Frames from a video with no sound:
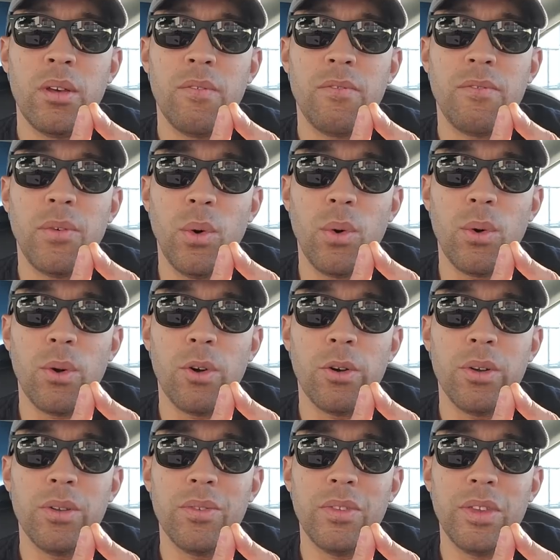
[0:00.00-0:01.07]

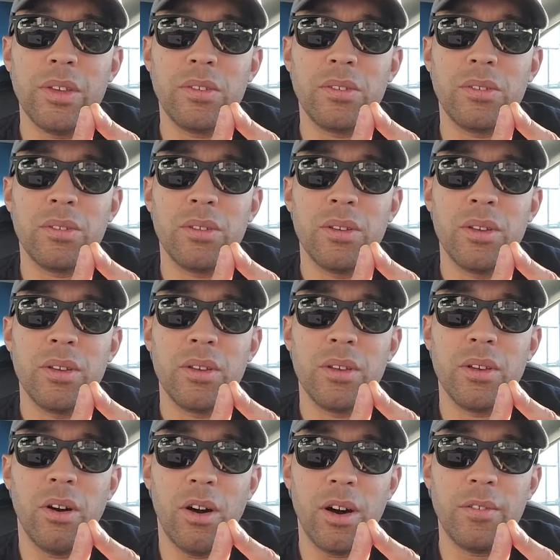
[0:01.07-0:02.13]
for this
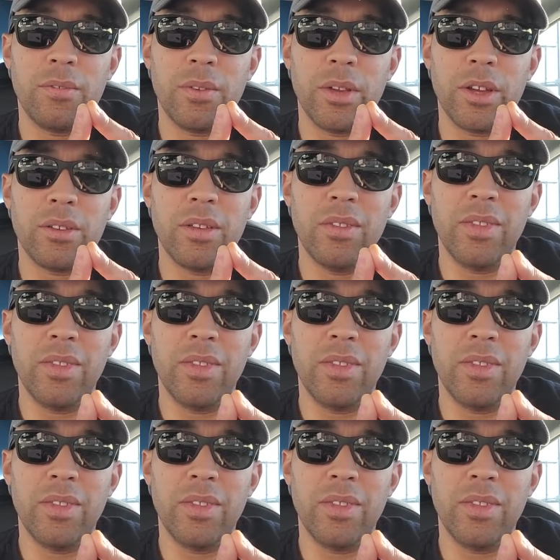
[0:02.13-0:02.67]
conflict.